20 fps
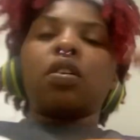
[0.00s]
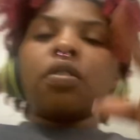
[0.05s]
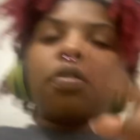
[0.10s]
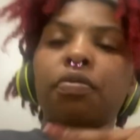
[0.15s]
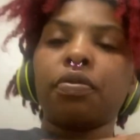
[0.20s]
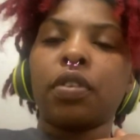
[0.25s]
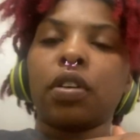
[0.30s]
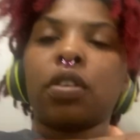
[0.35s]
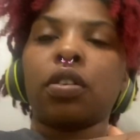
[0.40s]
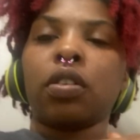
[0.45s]

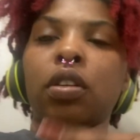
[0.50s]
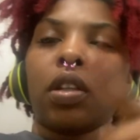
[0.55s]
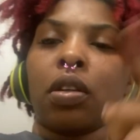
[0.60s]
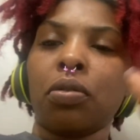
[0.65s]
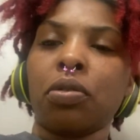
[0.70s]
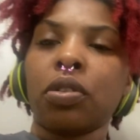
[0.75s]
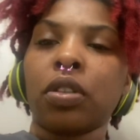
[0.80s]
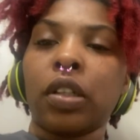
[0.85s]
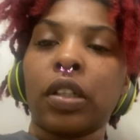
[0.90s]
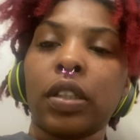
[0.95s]
Treatment they were
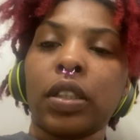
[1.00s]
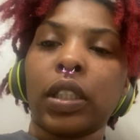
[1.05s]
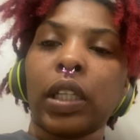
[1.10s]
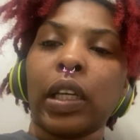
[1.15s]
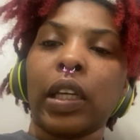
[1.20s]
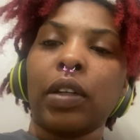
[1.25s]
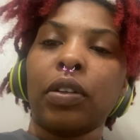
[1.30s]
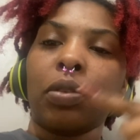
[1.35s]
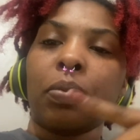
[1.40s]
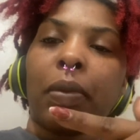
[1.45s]
gonna
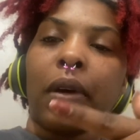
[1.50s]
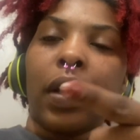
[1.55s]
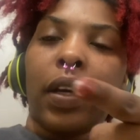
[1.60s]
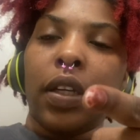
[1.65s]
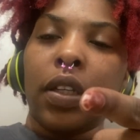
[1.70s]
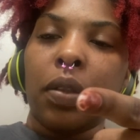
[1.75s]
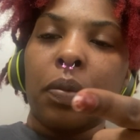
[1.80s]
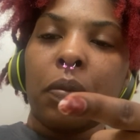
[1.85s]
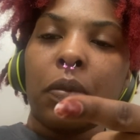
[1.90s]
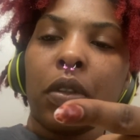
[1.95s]
say is my
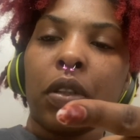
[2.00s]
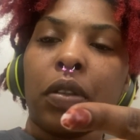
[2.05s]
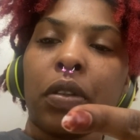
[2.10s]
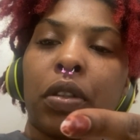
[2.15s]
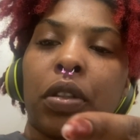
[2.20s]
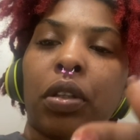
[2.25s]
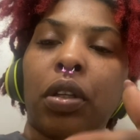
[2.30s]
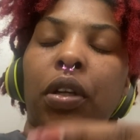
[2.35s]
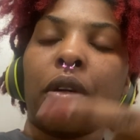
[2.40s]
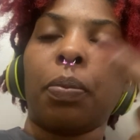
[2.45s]
asthma,
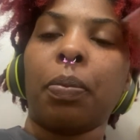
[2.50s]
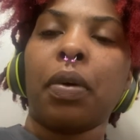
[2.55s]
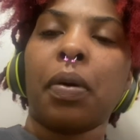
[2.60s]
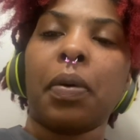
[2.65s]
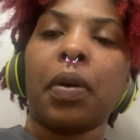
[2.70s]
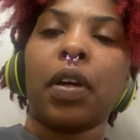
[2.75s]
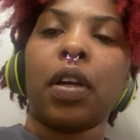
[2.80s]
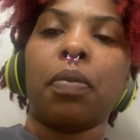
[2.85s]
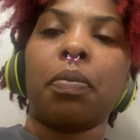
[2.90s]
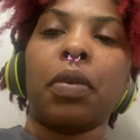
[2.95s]
so they're
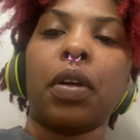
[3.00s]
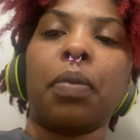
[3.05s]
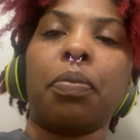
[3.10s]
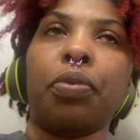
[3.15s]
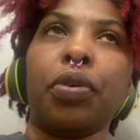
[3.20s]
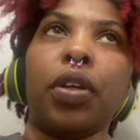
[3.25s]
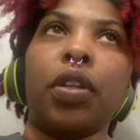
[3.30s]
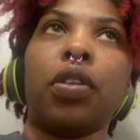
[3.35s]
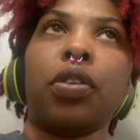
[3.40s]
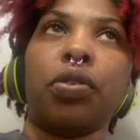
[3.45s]
putting me on
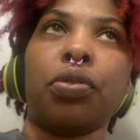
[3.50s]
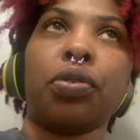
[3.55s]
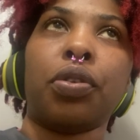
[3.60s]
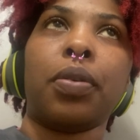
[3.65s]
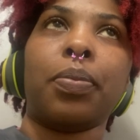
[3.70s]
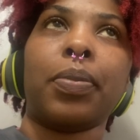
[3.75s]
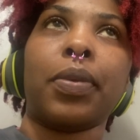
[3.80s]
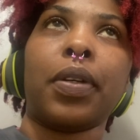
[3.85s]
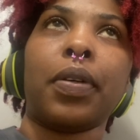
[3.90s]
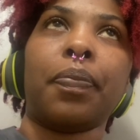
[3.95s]
breathing
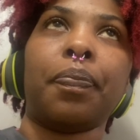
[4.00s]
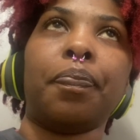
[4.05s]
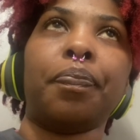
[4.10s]
treatment.